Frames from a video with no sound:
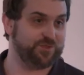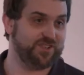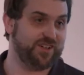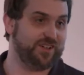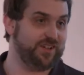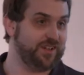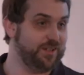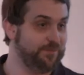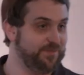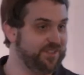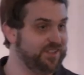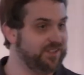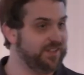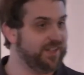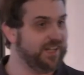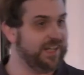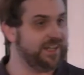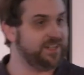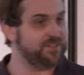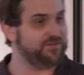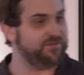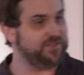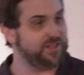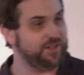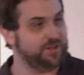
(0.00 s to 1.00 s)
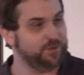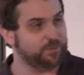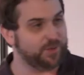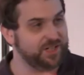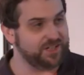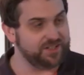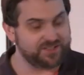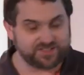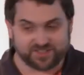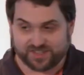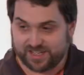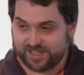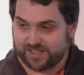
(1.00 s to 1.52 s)
times in the last few
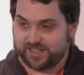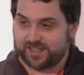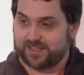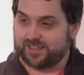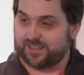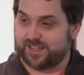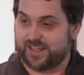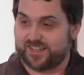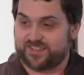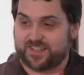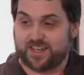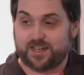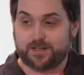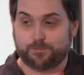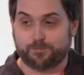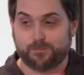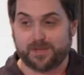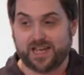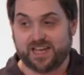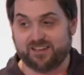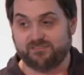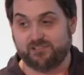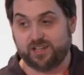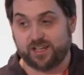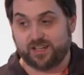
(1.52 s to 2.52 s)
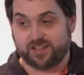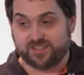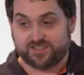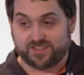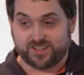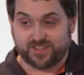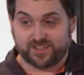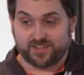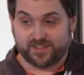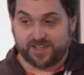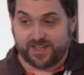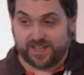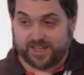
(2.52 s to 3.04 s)
weeks. Let's add Marriott
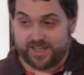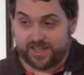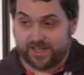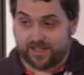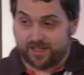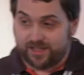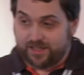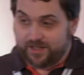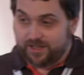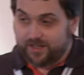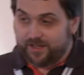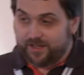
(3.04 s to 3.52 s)
in there.